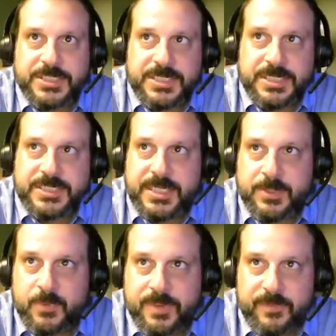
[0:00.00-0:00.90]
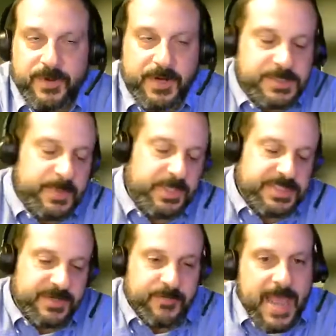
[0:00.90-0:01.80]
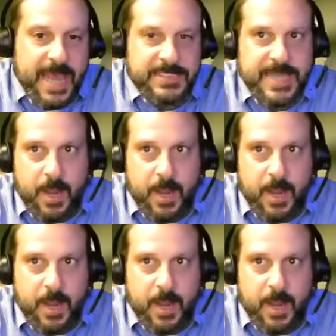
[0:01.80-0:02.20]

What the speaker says: since then with the various bills that have passed.